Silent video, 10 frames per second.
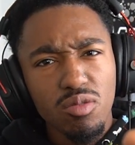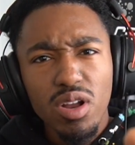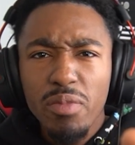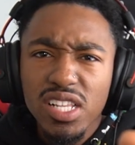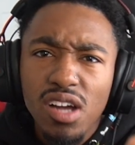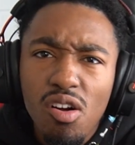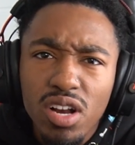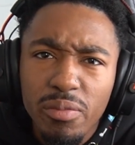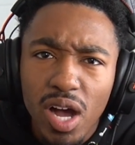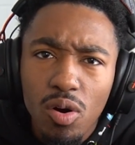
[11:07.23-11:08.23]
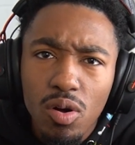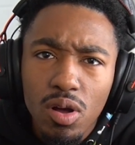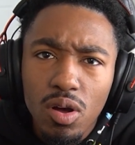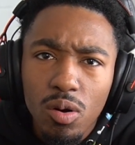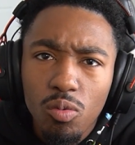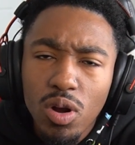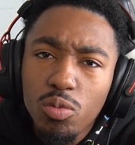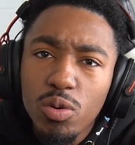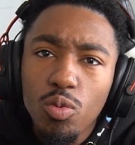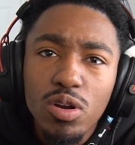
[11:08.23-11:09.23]
What am I talking about? What are
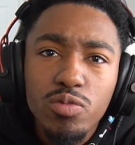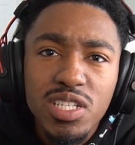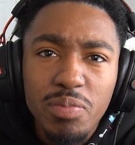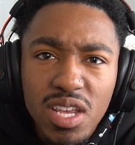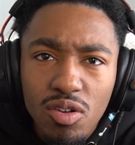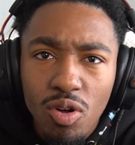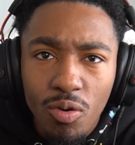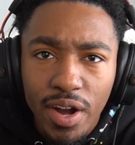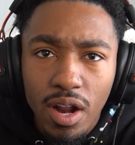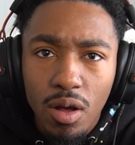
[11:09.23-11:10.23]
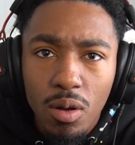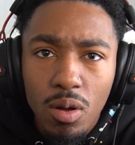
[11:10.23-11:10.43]
we speaking on right now?